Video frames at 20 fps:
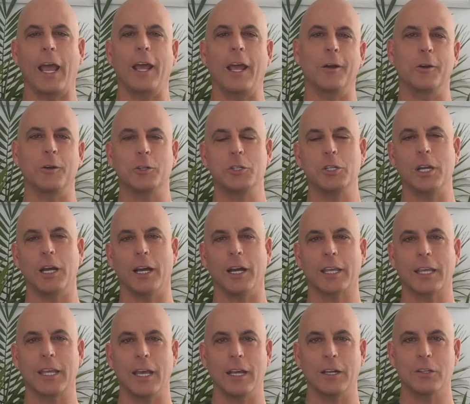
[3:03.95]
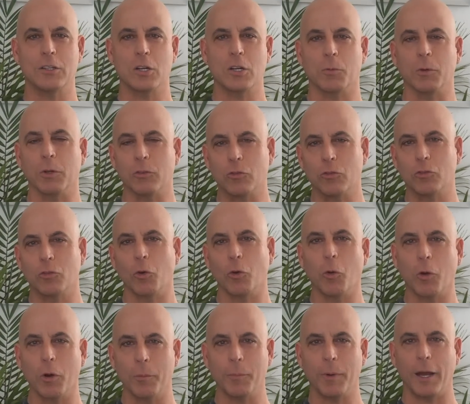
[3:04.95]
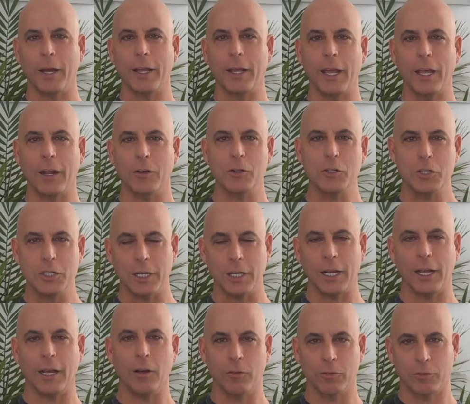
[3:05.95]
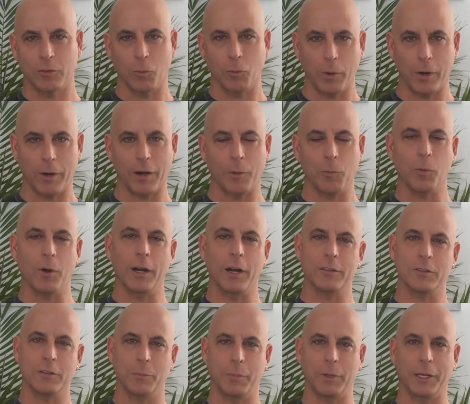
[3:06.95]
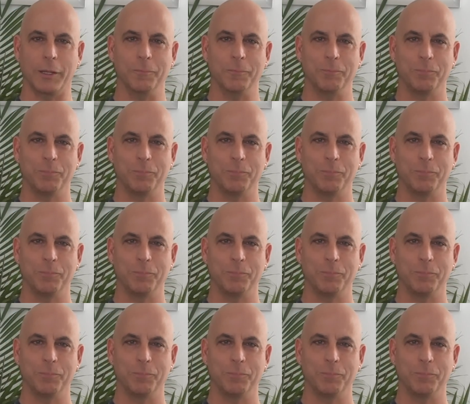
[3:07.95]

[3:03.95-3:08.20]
energy I can to restore my energy and health to where I want it to be.